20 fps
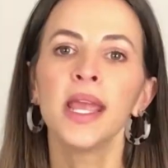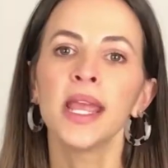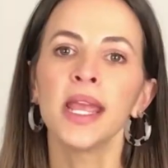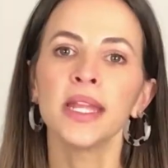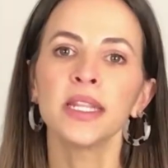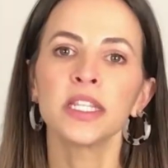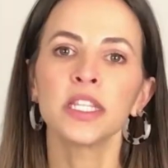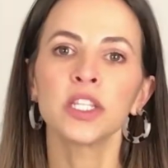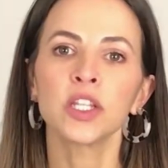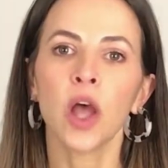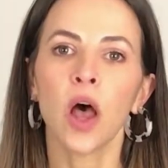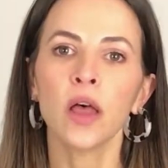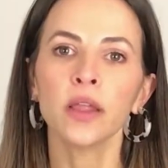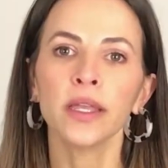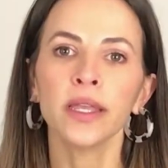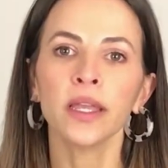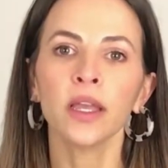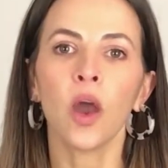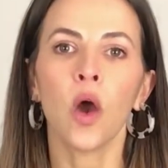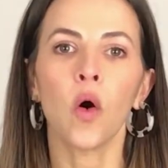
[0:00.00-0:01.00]

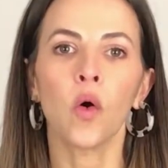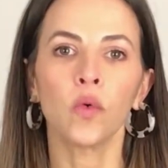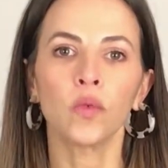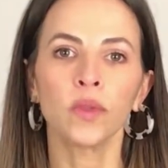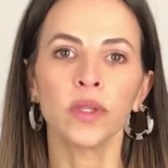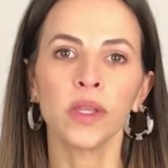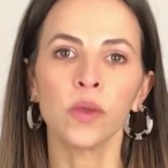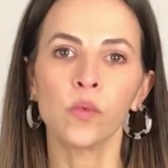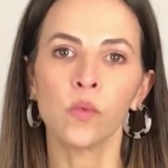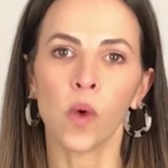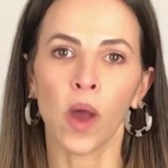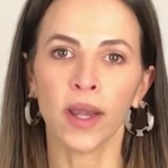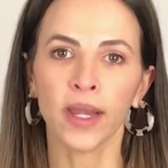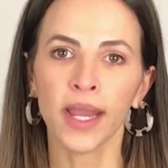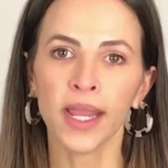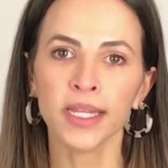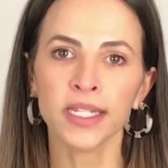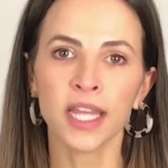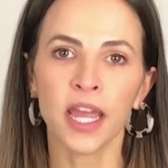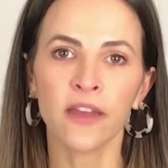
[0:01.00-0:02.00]
installing only one
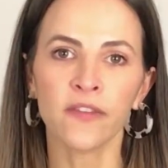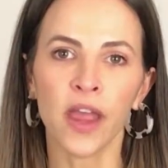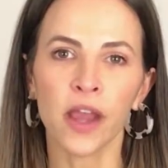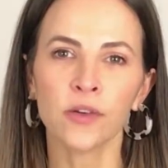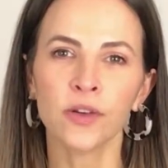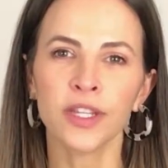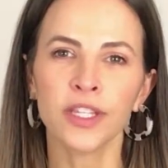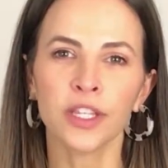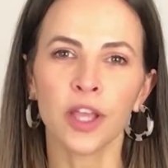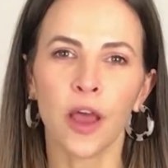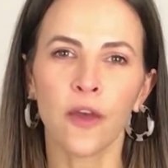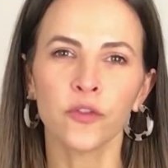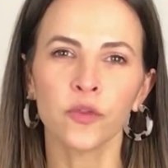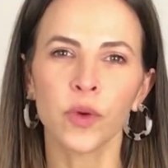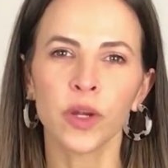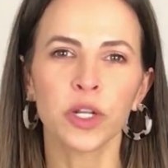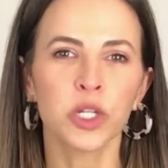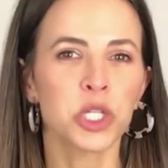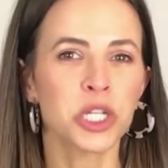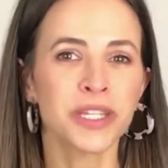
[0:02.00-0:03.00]
antivirus
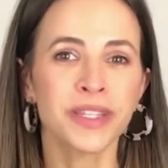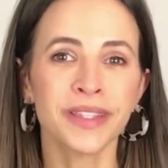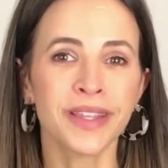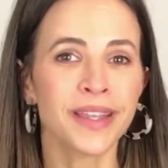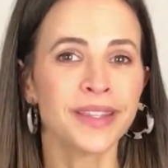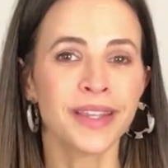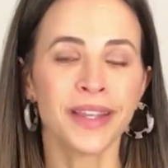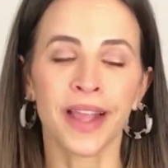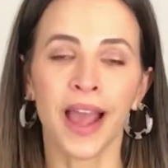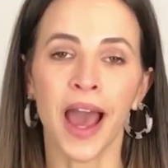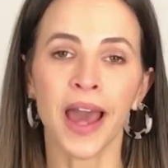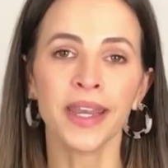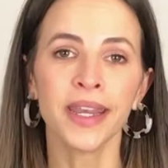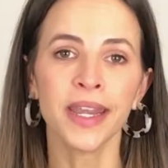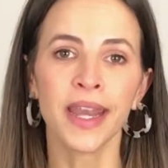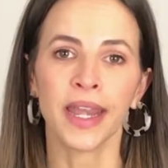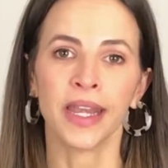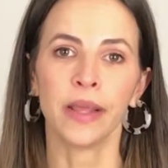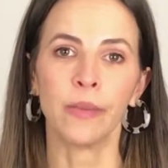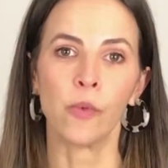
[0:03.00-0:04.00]
software just doesn't cut
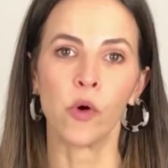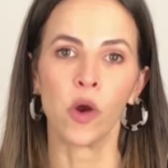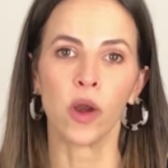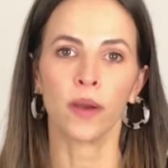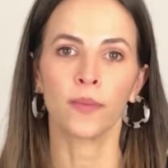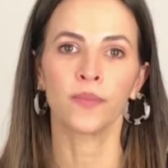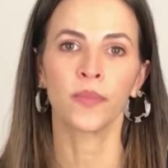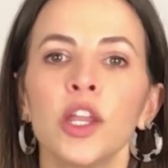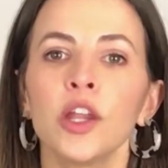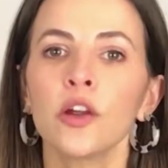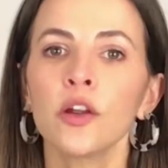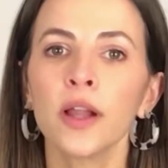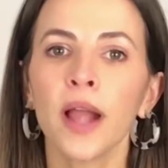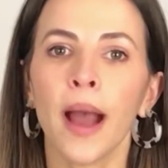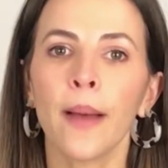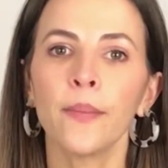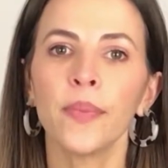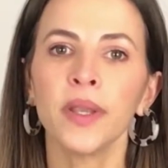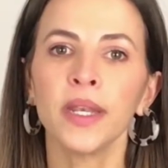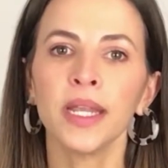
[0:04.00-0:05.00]
it anymore. Your
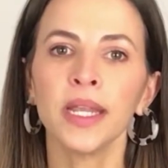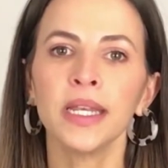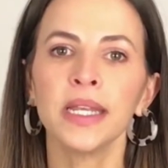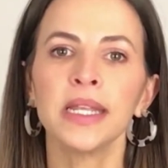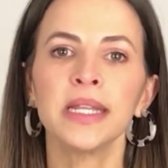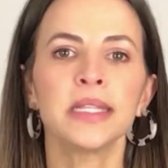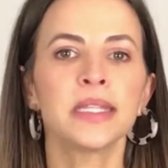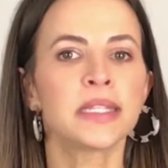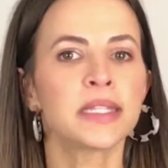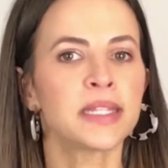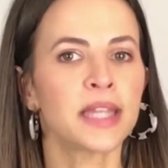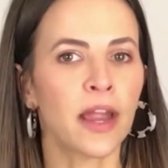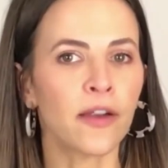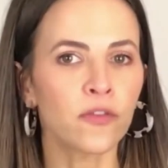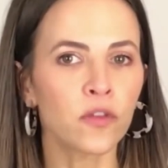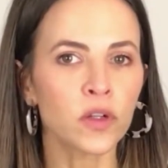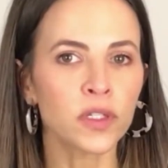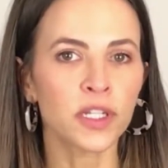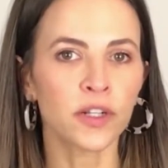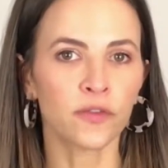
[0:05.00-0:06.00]
company needs
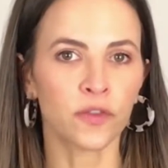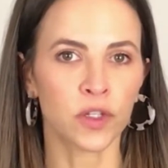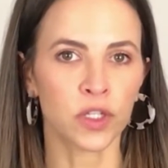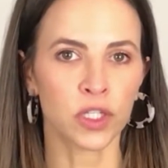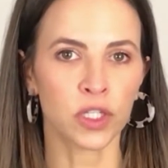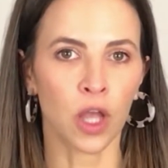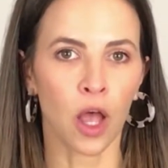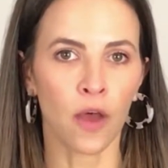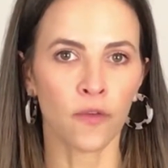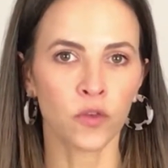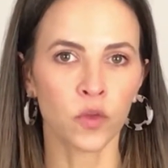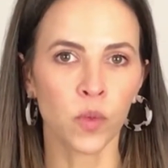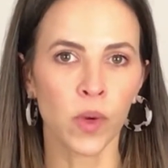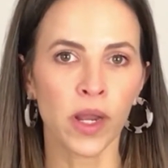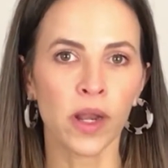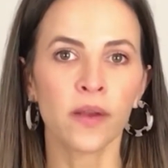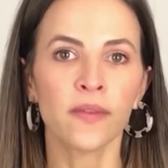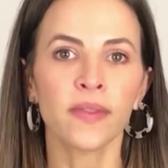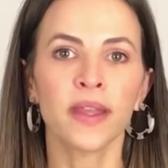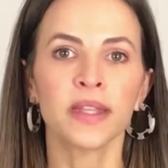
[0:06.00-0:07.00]
several different
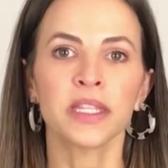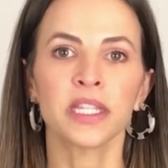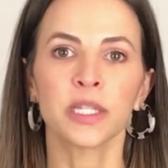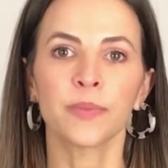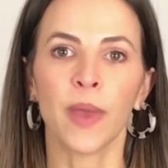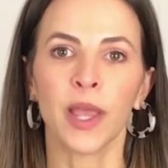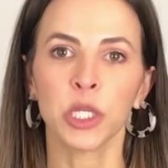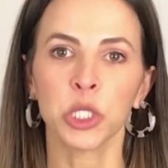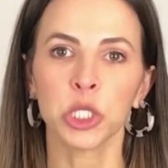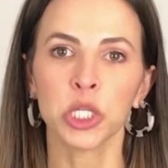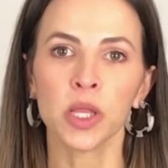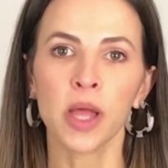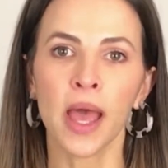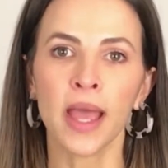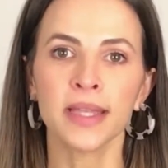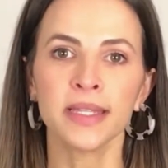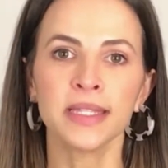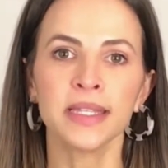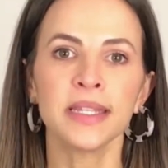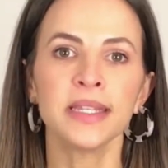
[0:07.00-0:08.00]
software that
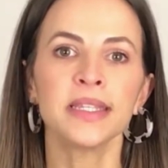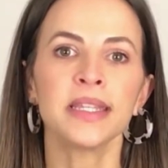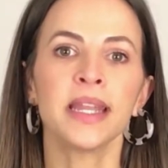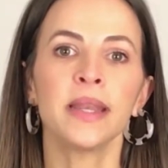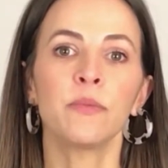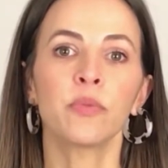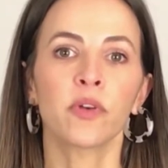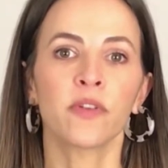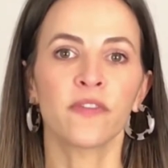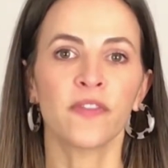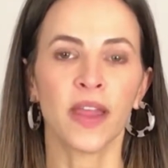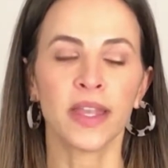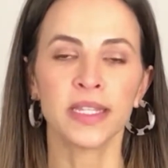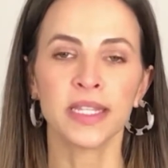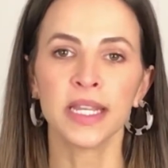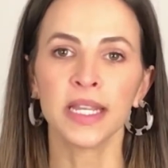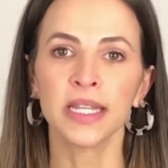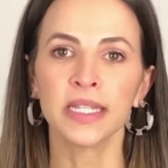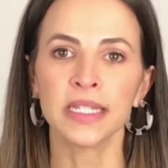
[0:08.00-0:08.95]
specializes in preventing